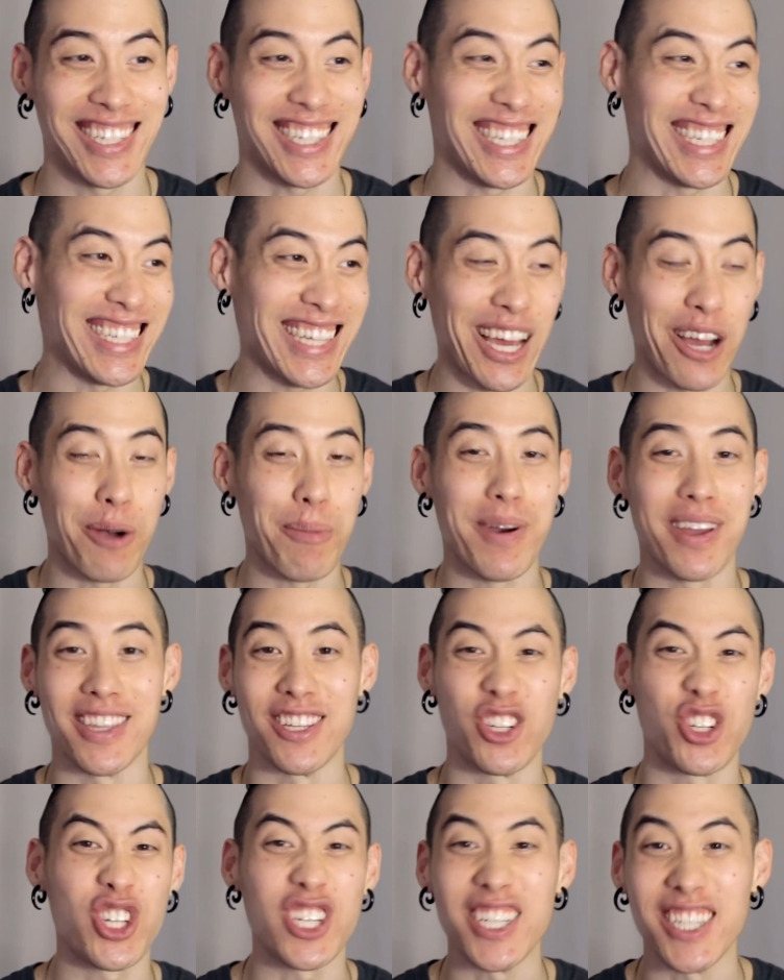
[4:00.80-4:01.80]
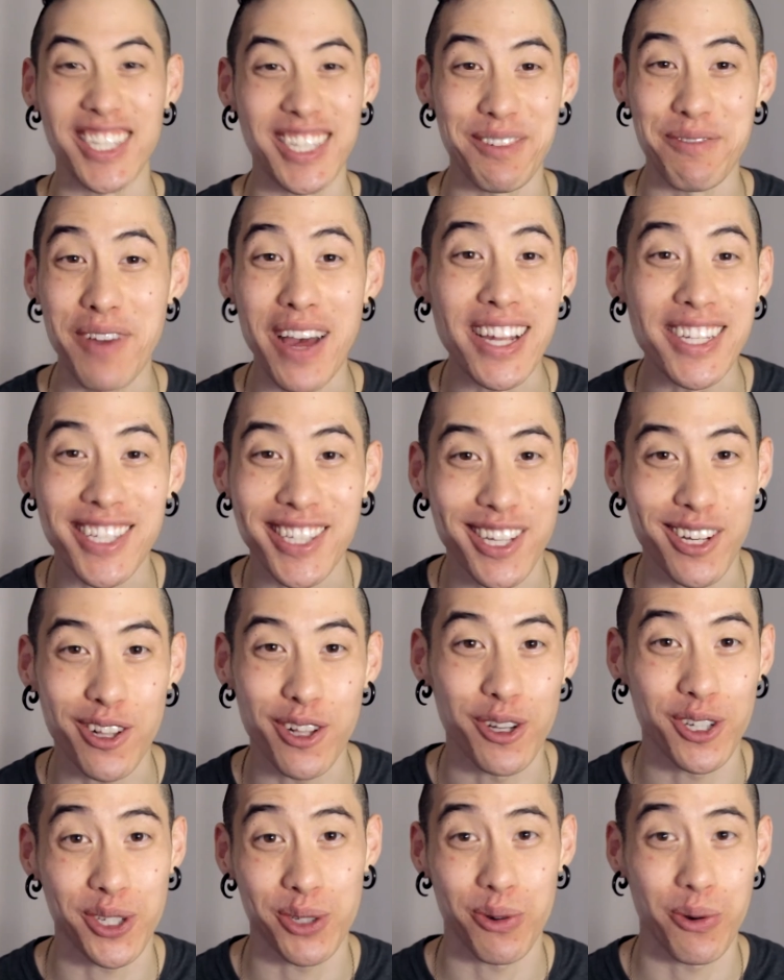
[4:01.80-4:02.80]
I could tell by the cheesy vest the
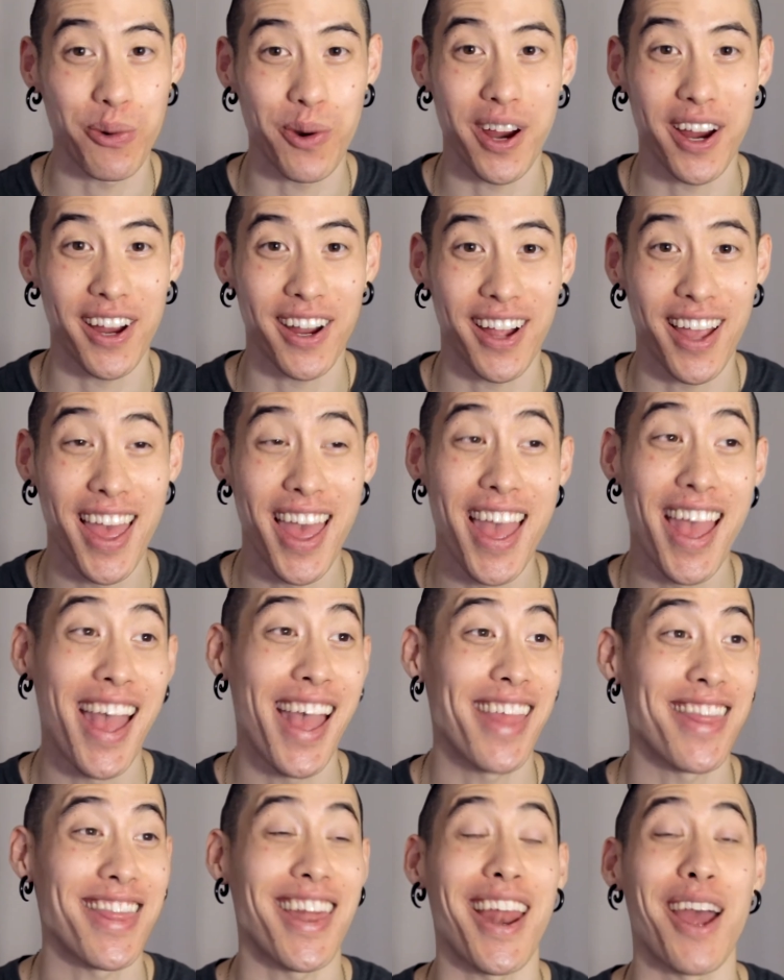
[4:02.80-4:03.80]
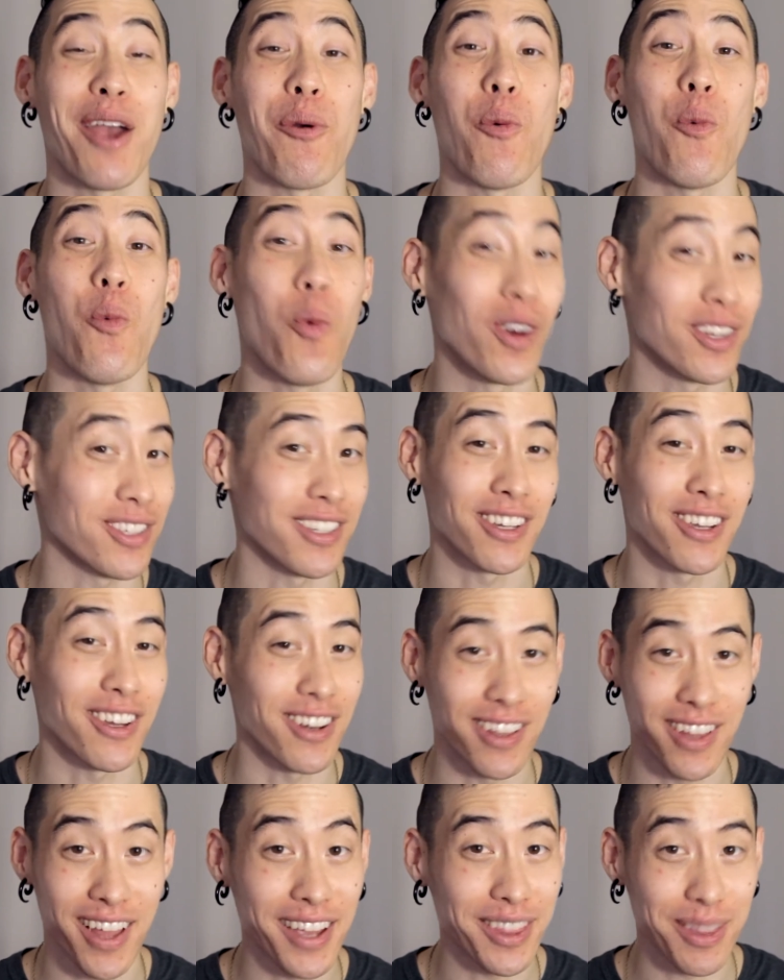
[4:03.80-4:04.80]
clerks were wearing that I wasn't
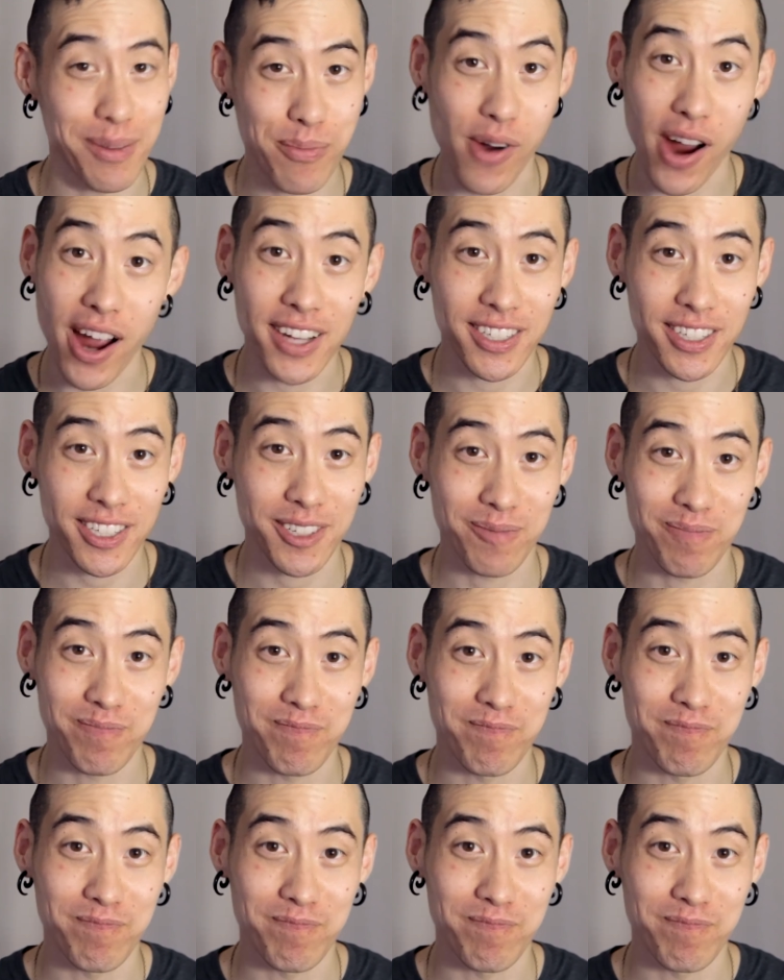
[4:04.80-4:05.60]
going to like the price.